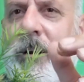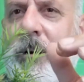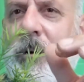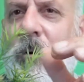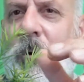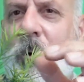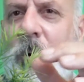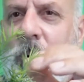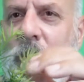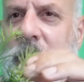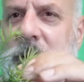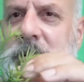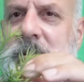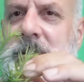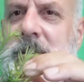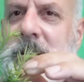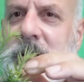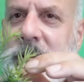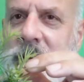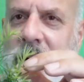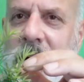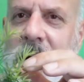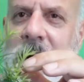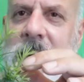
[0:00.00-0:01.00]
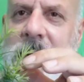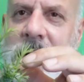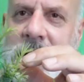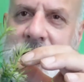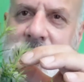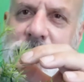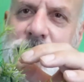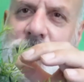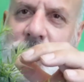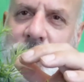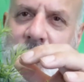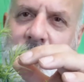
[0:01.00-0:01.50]
always cut
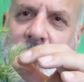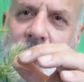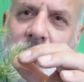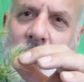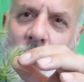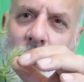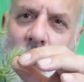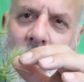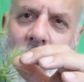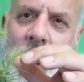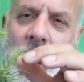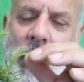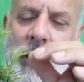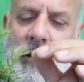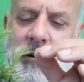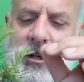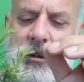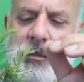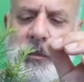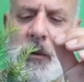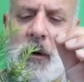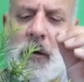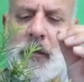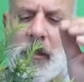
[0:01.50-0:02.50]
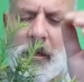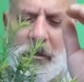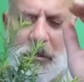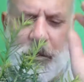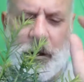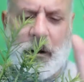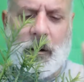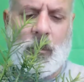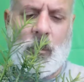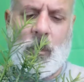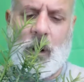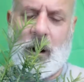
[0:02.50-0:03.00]
each turn of the wires on the
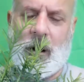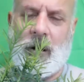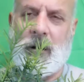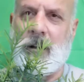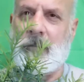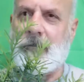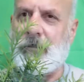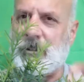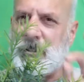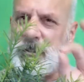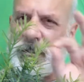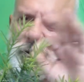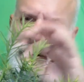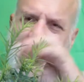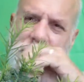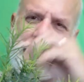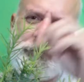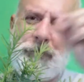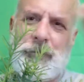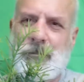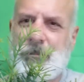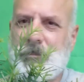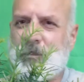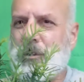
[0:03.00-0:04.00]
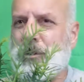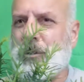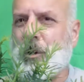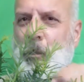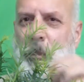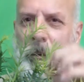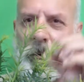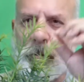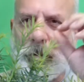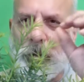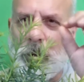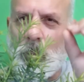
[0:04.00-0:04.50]
thicker wire. If it's
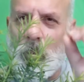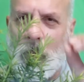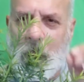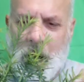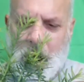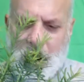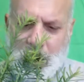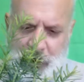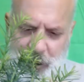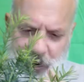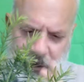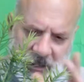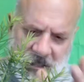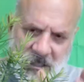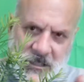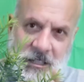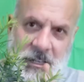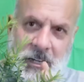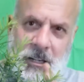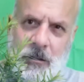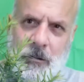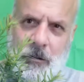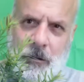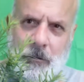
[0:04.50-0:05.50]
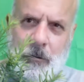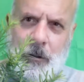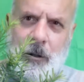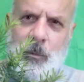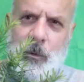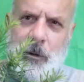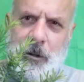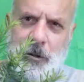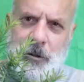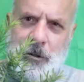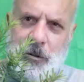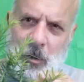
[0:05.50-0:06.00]
super thin wire and you can see clearly
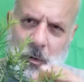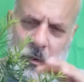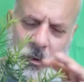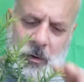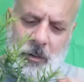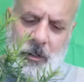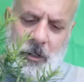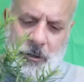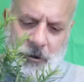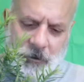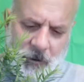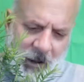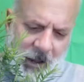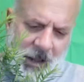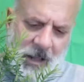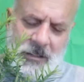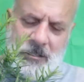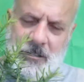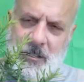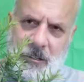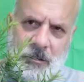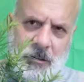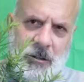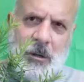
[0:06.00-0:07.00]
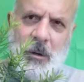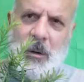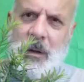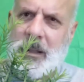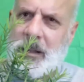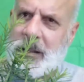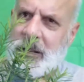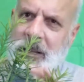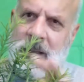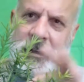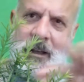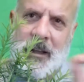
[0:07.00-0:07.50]
what you're doing and your hands can do
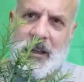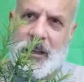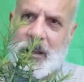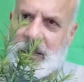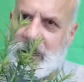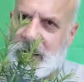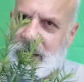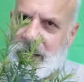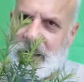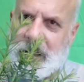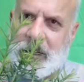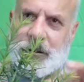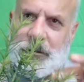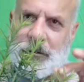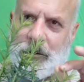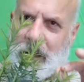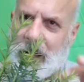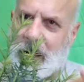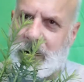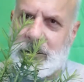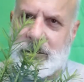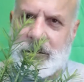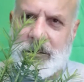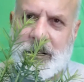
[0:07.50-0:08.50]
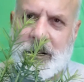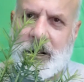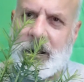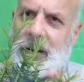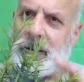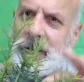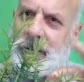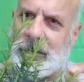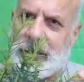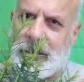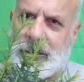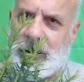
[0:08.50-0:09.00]
it, and you're not, you
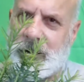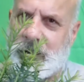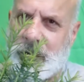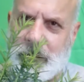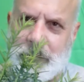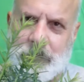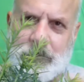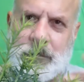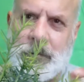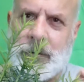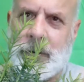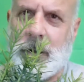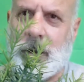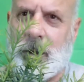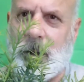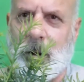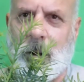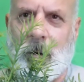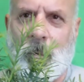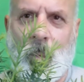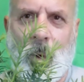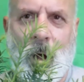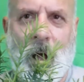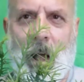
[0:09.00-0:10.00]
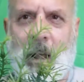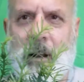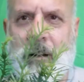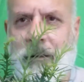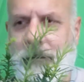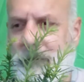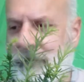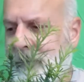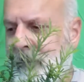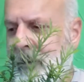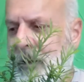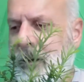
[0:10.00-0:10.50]
can unwind,
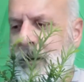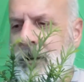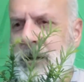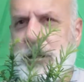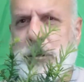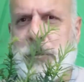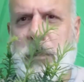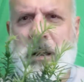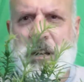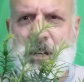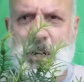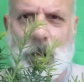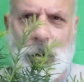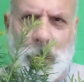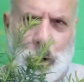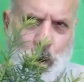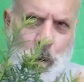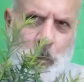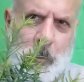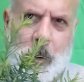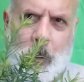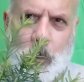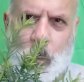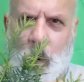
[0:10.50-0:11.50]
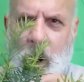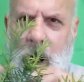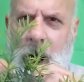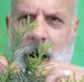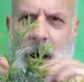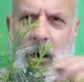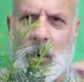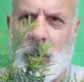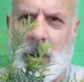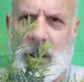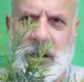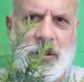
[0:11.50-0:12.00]
and especially aluminum
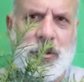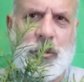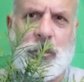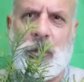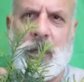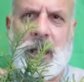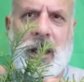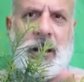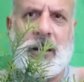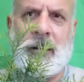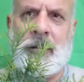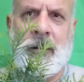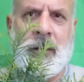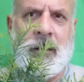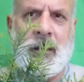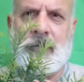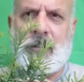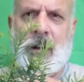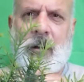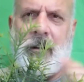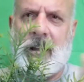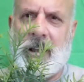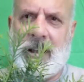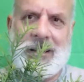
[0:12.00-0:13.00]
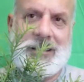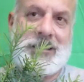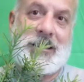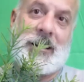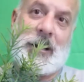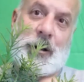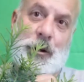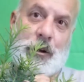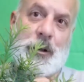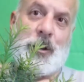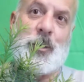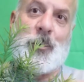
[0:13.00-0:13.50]
wire when it's thin, very easy
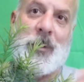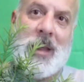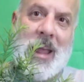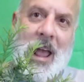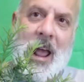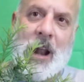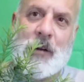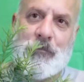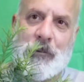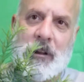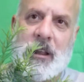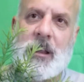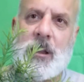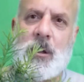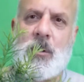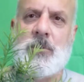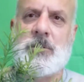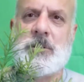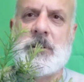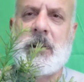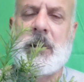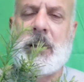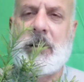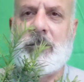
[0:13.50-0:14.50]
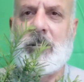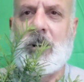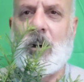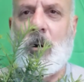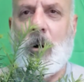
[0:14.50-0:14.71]
there. You can reuse it, even though